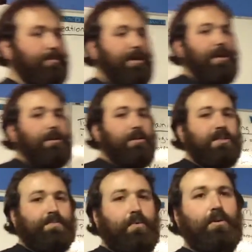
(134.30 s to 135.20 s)
demand of the
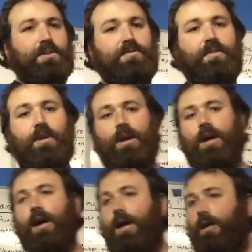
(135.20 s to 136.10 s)
sport is very
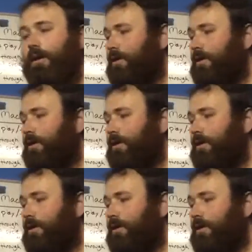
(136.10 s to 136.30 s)
high.